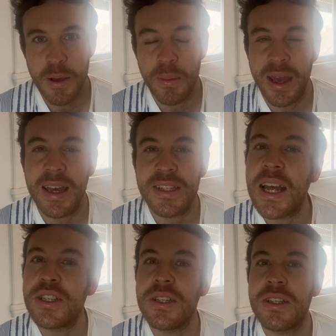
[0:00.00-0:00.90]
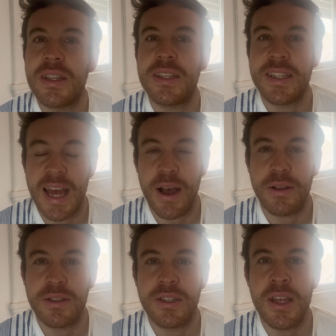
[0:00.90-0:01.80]
Pay attention to the
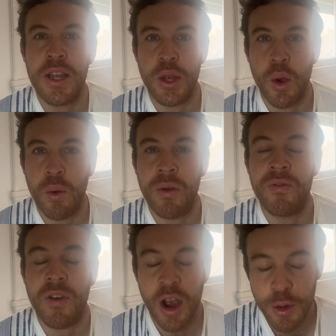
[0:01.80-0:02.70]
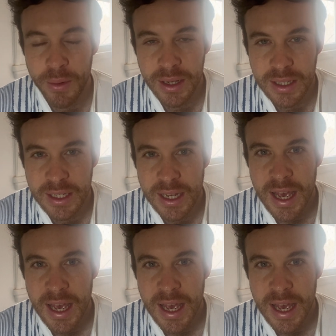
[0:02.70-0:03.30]
sounds in your environment